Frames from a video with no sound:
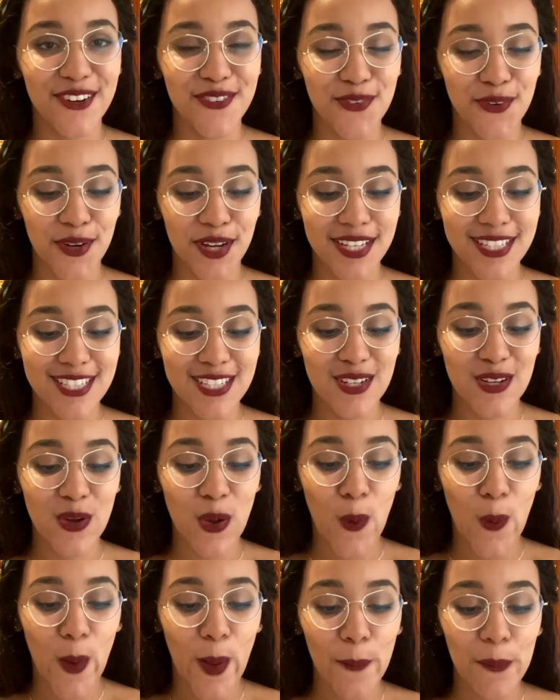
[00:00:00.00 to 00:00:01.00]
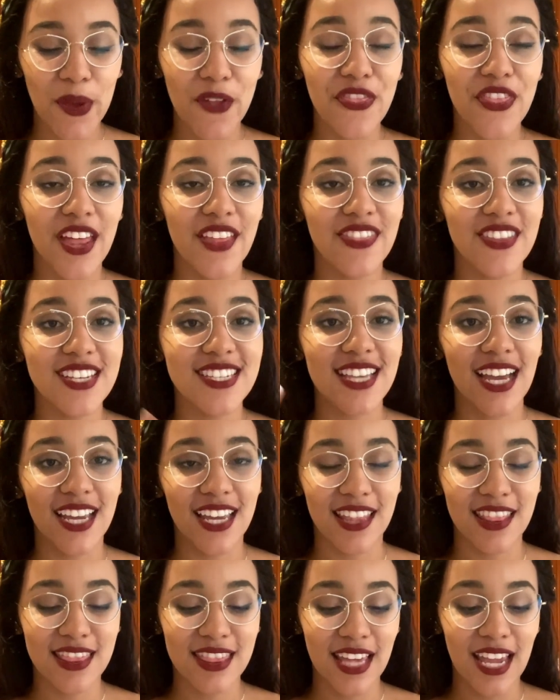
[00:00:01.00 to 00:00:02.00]
for it to go up. And then the
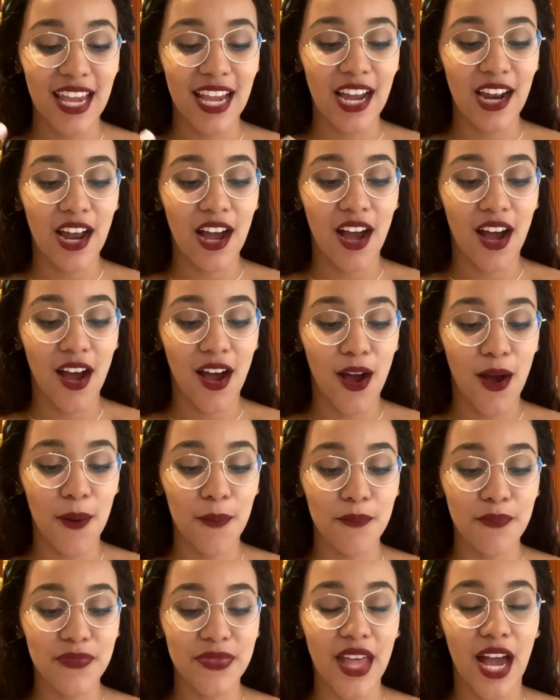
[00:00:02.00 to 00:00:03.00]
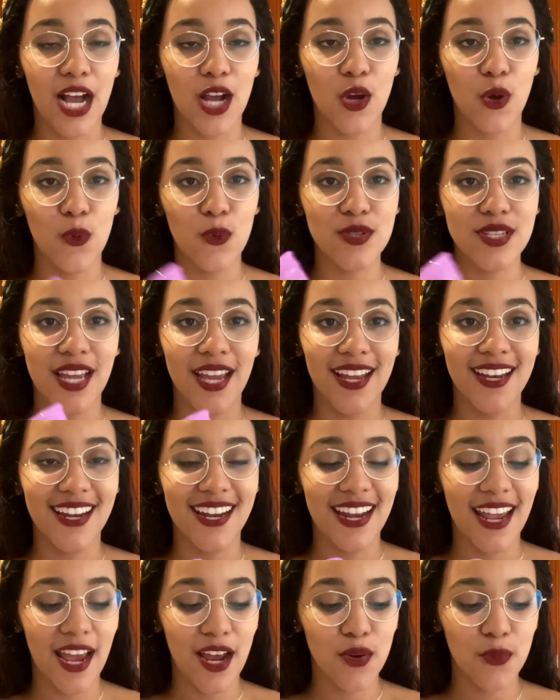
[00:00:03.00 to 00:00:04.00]
second thing that goes hand in
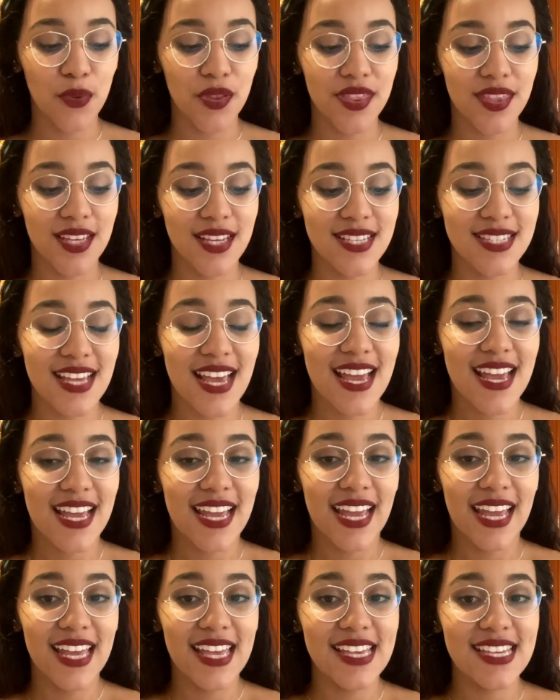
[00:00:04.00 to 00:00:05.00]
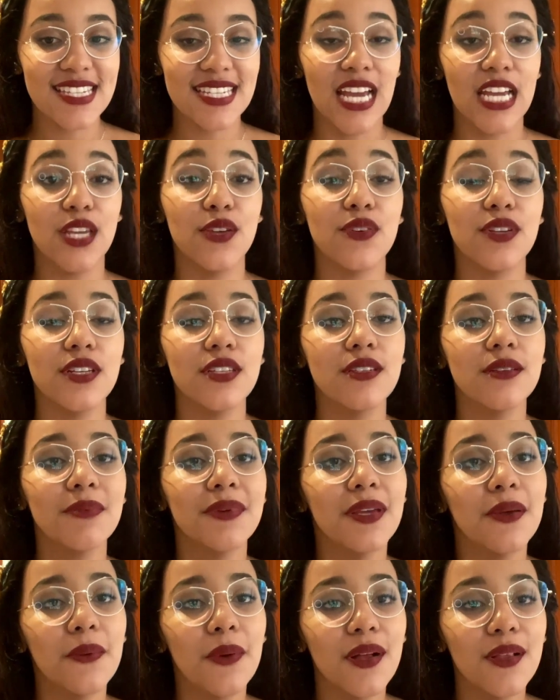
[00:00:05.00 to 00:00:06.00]
hand with this is that you need to be
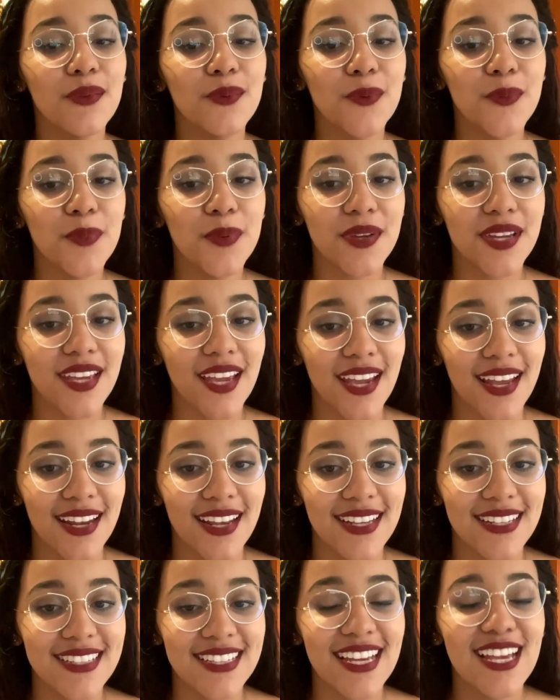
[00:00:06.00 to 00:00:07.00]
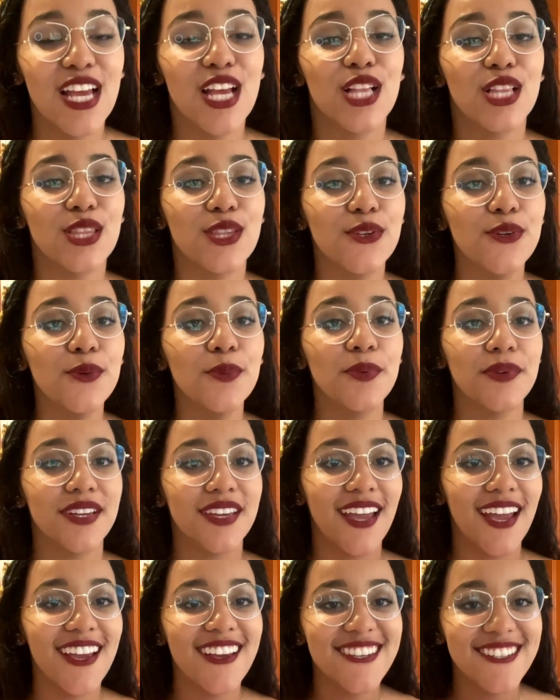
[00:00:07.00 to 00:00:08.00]
well lubricated.
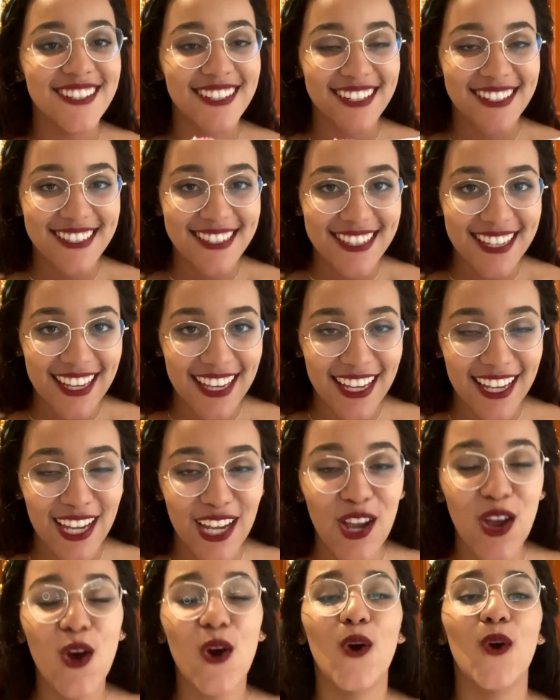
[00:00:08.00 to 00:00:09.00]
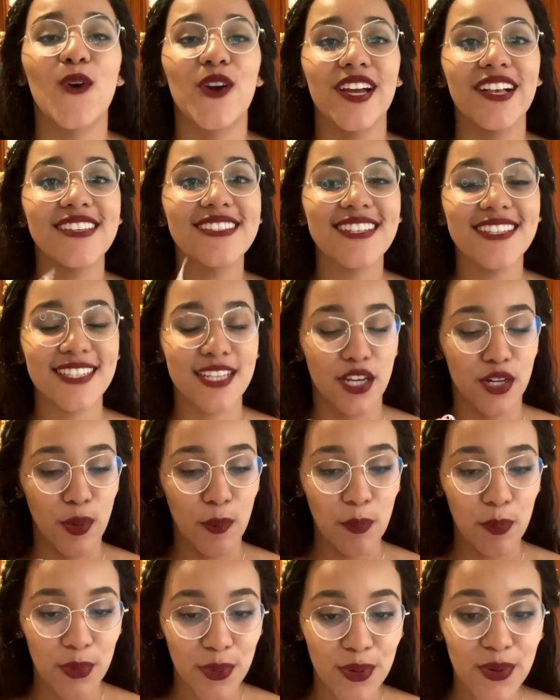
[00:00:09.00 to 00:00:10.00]
Lubrication is key, or else it's gonna
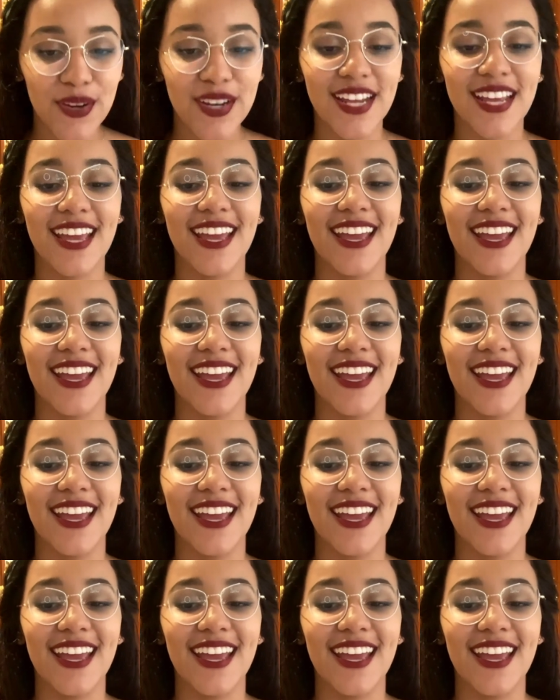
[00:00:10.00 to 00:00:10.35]
burn.